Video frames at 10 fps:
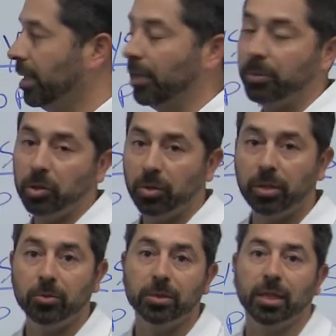Now, I've been doing
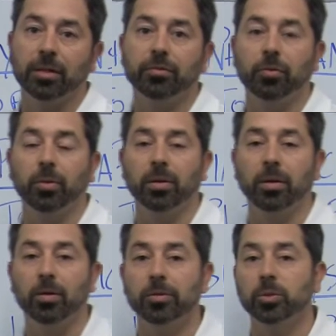a newsletter
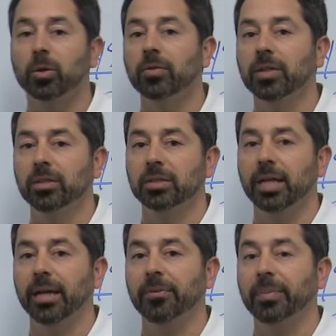for over 12 years
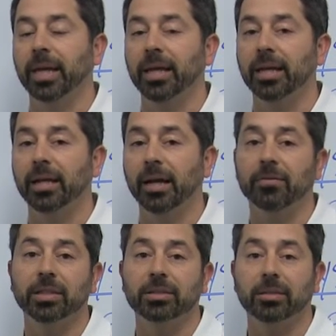now, and
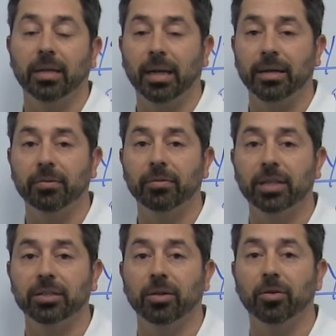I've
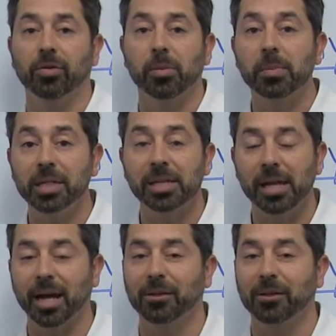invested over $1 million